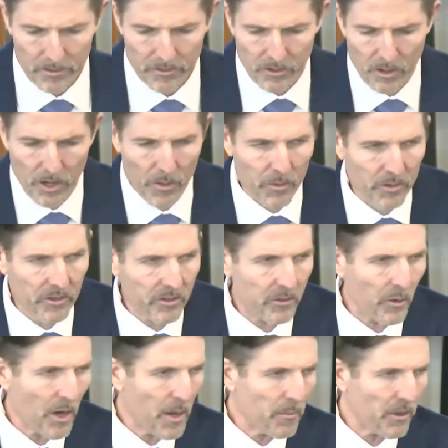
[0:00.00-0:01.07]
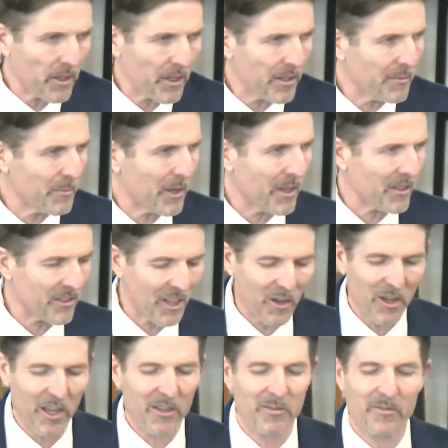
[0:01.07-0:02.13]
So I was scrambling because
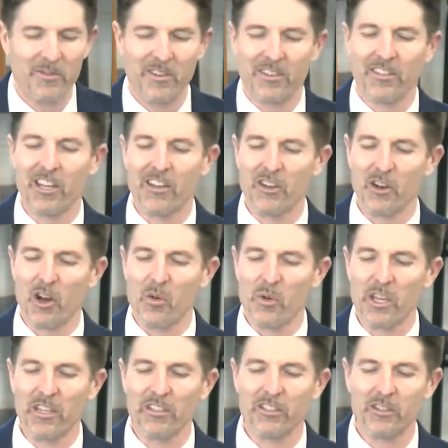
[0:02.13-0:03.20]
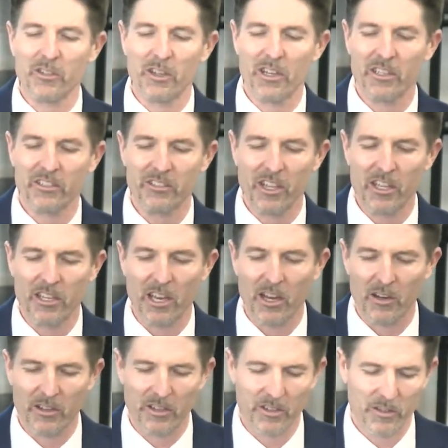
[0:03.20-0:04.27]
I had intended all week to seek
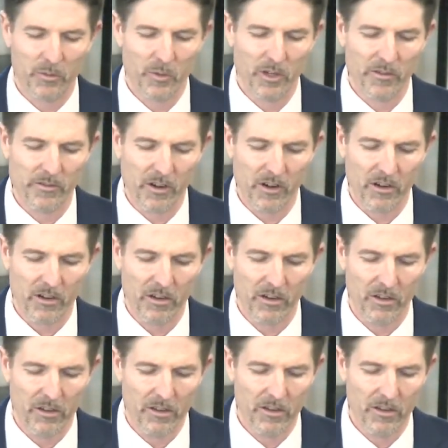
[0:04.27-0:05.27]
out one of our